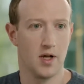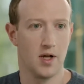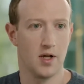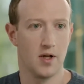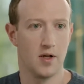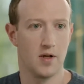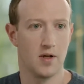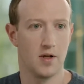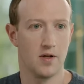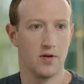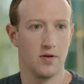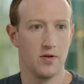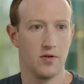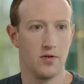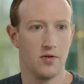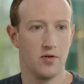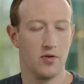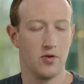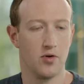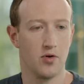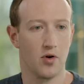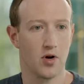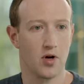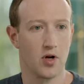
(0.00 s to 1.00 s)

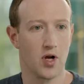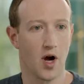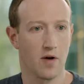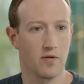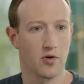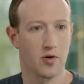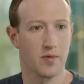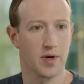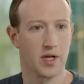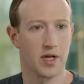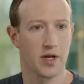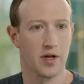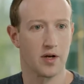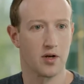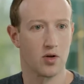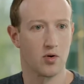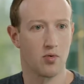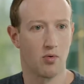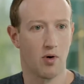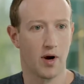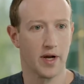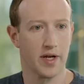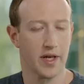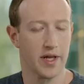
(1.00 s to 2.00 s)
A government can
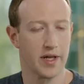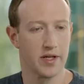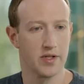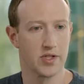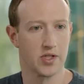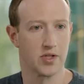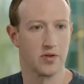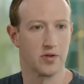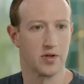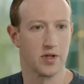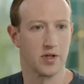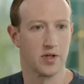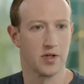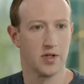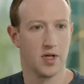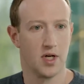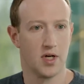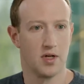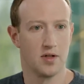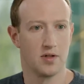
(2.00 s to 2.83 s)
quite easily